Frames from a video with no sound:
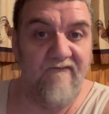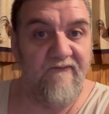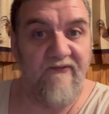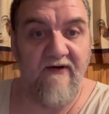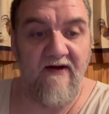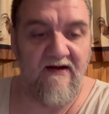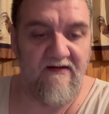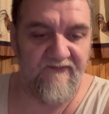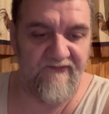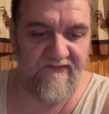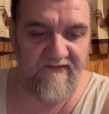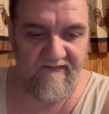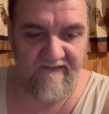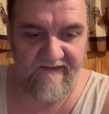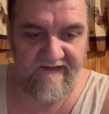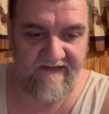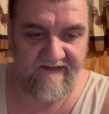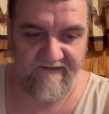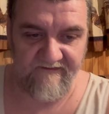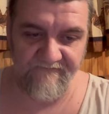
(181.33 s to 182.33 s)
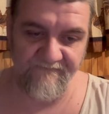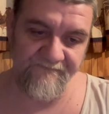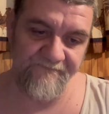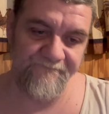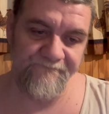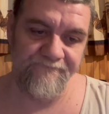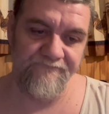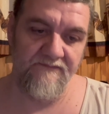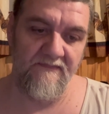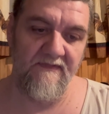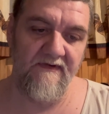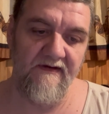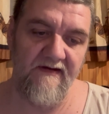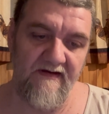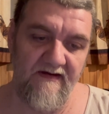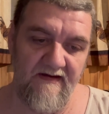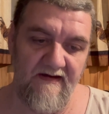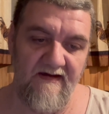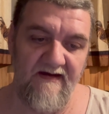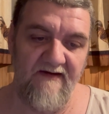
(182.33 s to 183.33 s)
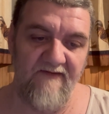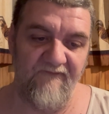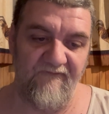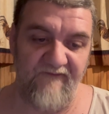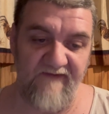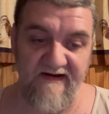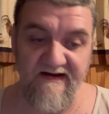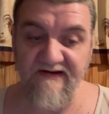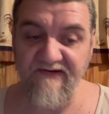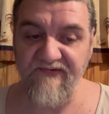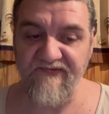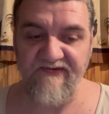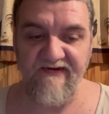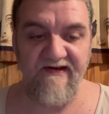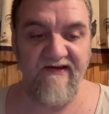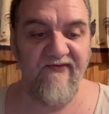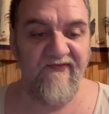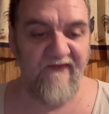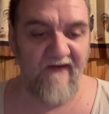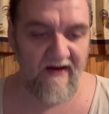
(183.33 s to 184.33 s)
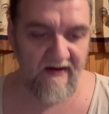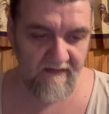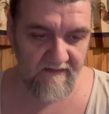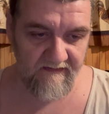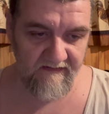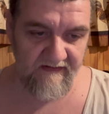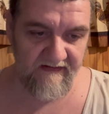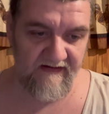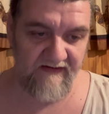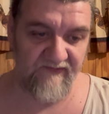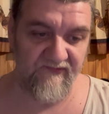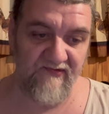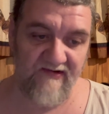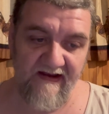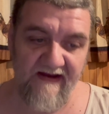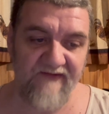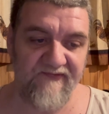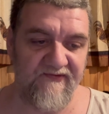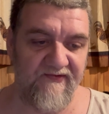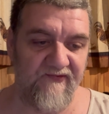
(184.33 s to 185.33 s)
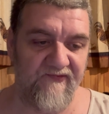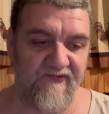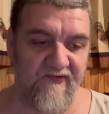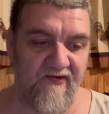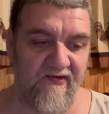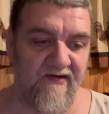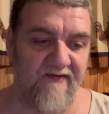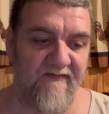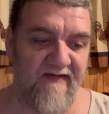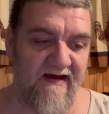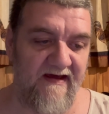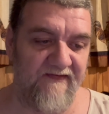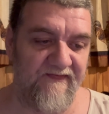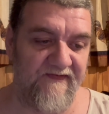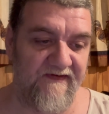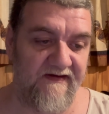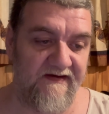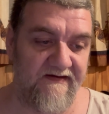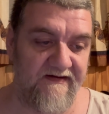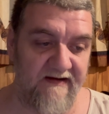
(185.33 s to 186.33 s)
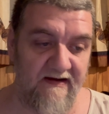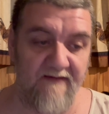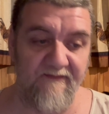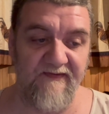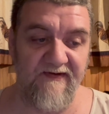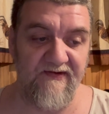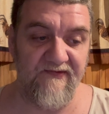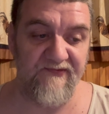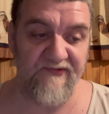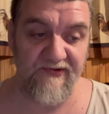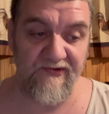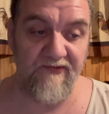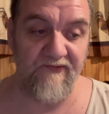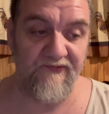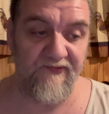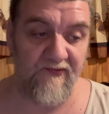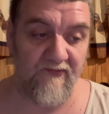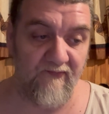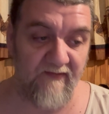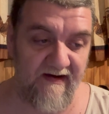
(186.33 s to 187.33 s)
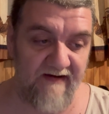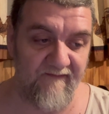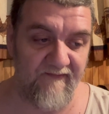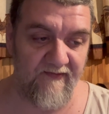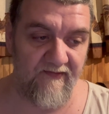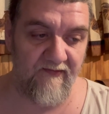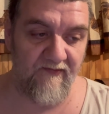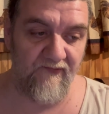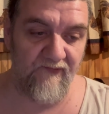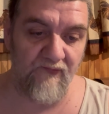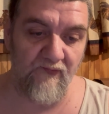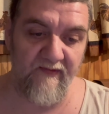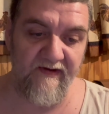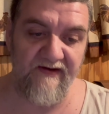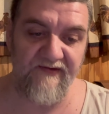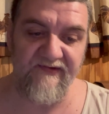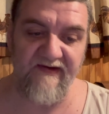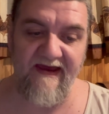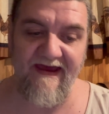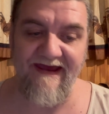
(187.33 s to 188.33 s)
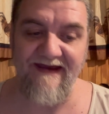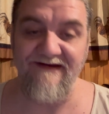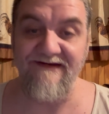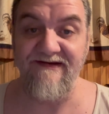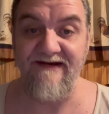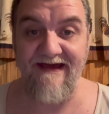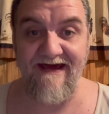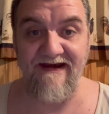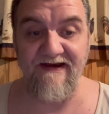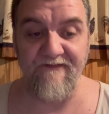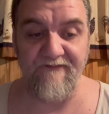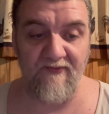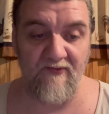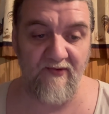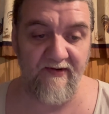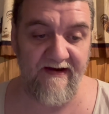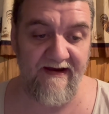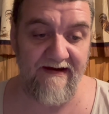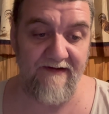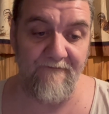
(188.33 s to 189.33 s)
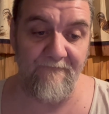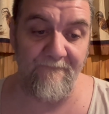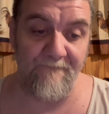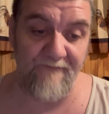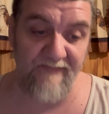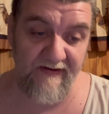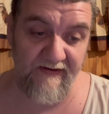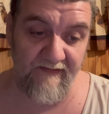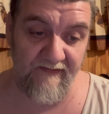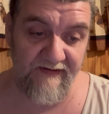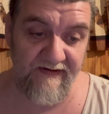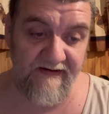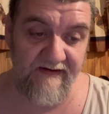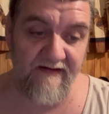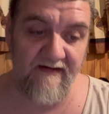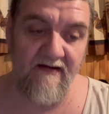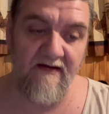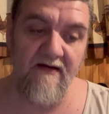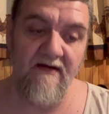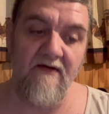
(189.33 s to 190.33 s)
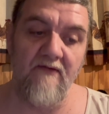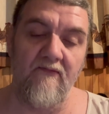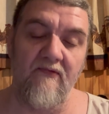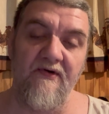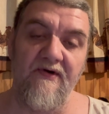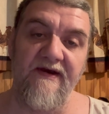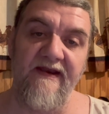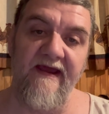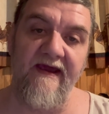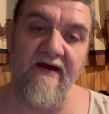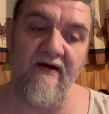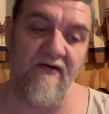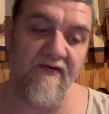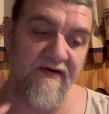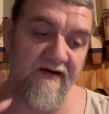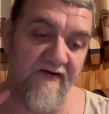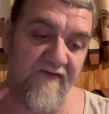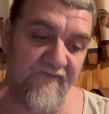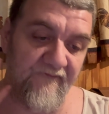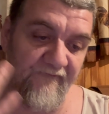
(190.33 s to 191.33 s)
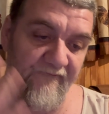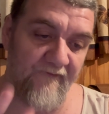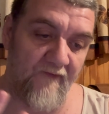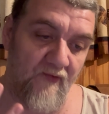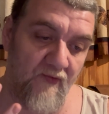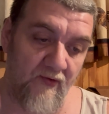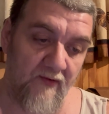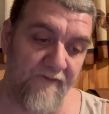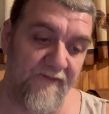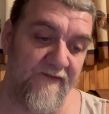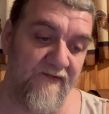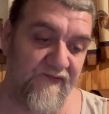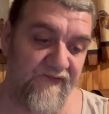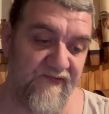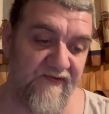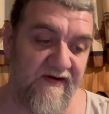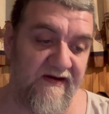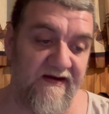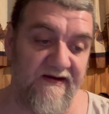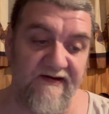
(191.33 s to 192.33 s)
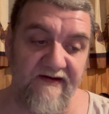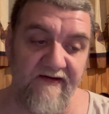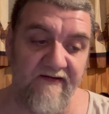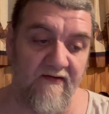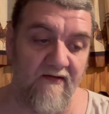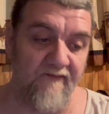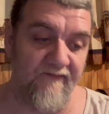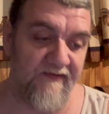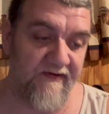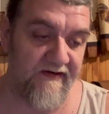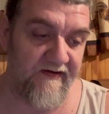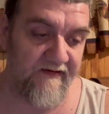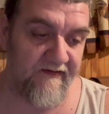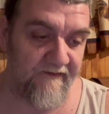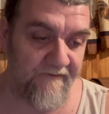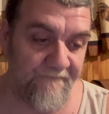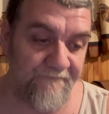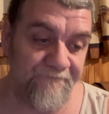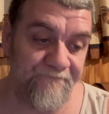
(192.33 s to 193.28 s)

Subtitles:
problems over there. Feinseth is less concerned about the company's Q2 revenues, which at $90.8 billion were down 4% year over year.